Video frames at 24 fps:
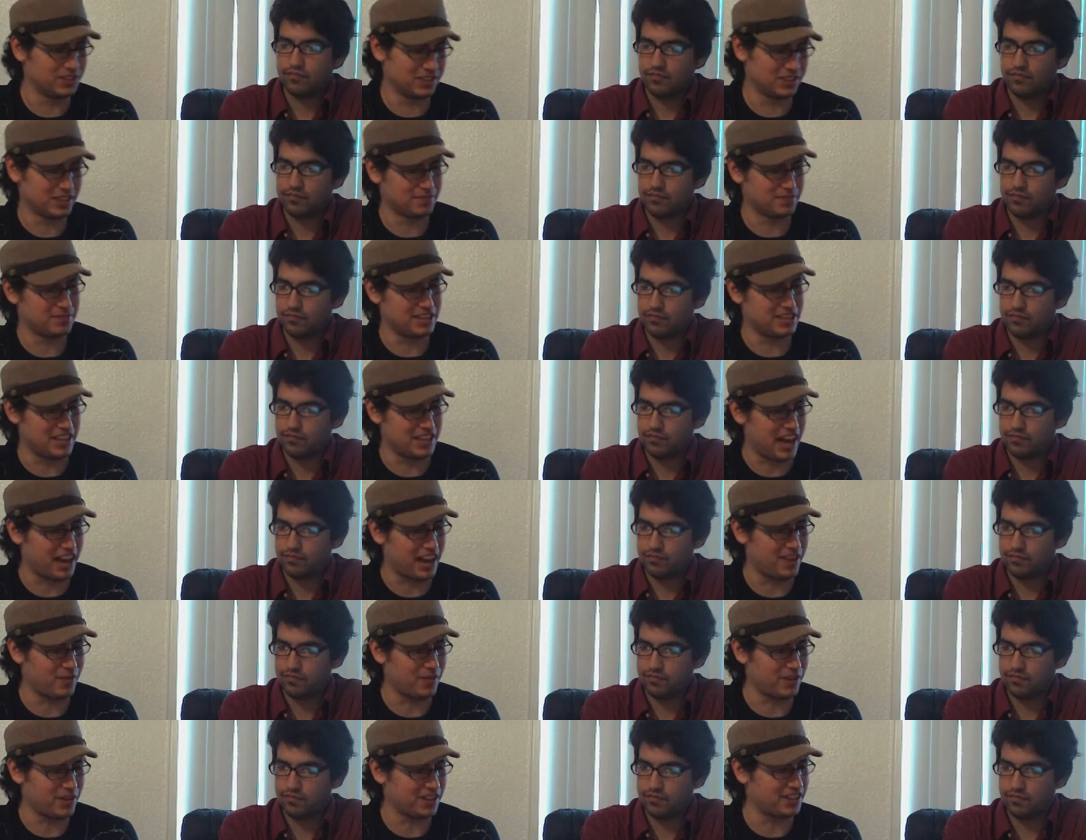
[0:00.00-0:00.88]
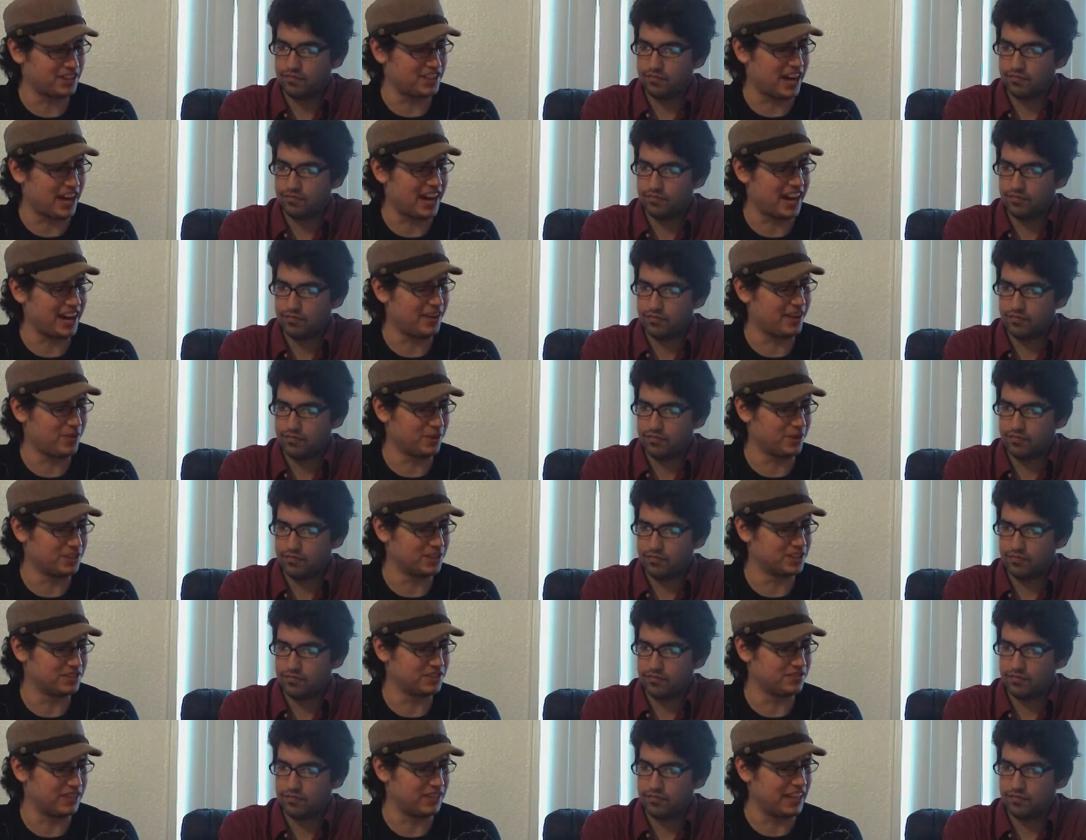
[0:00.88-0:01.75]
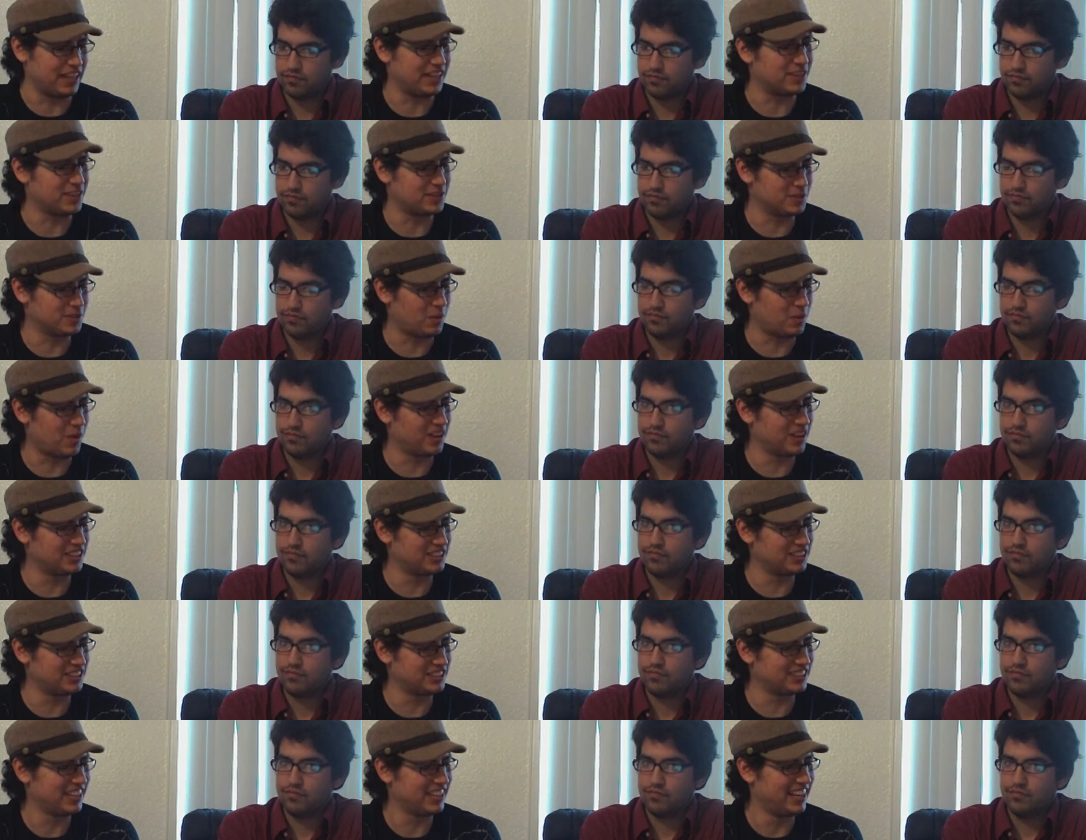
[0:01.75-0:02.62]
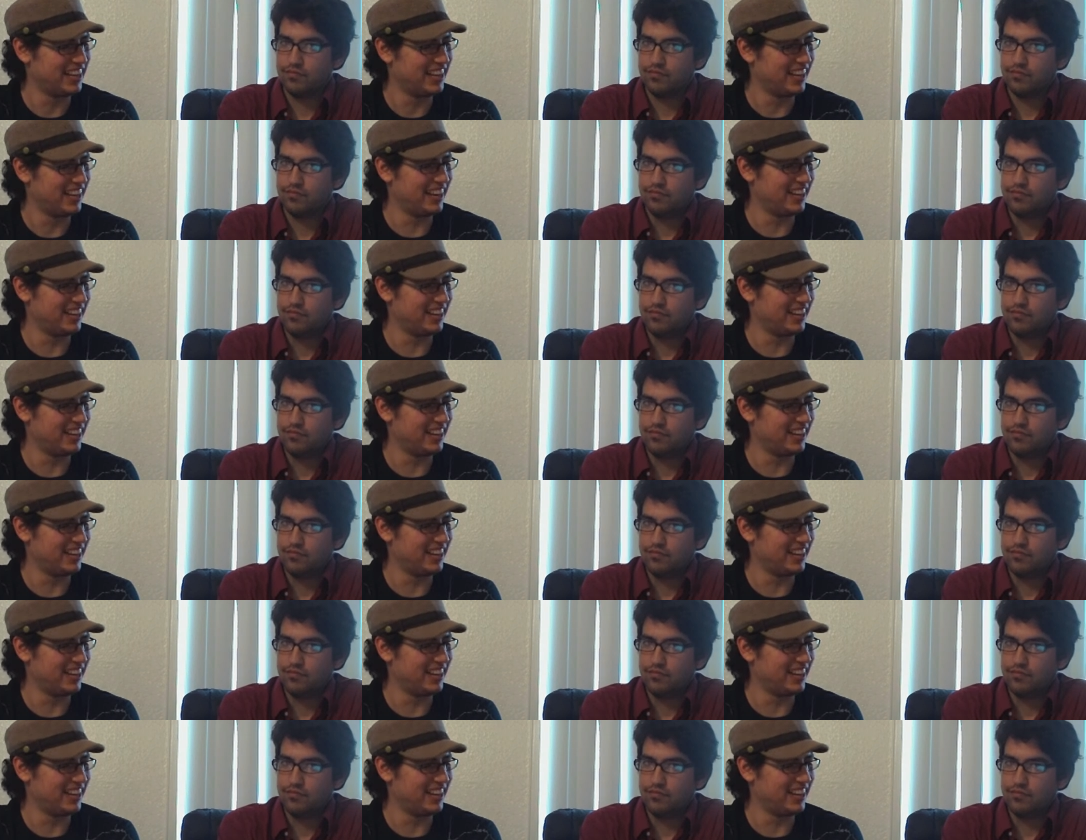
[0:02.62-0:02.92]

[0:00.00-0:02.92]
Speaker 1: to look up one of the Diant Words videos once.